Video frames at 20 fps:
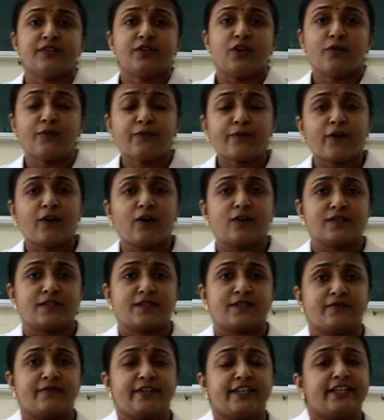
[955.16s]
Of
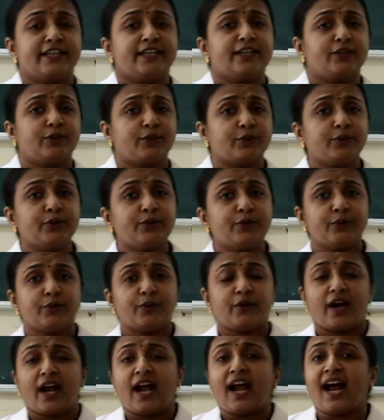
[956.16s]
course, we need
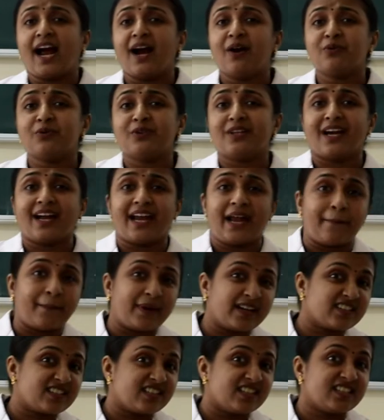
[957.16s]
to have the
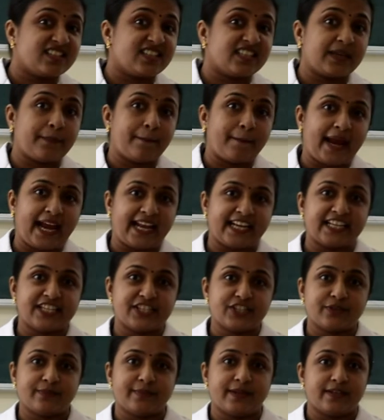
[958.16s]
emergency
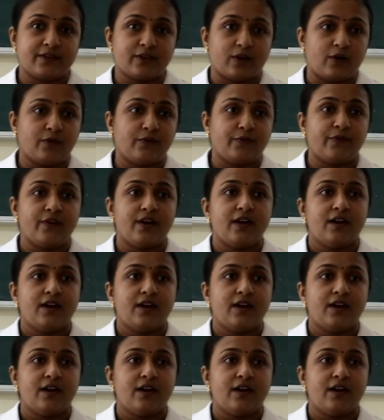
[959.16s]
management of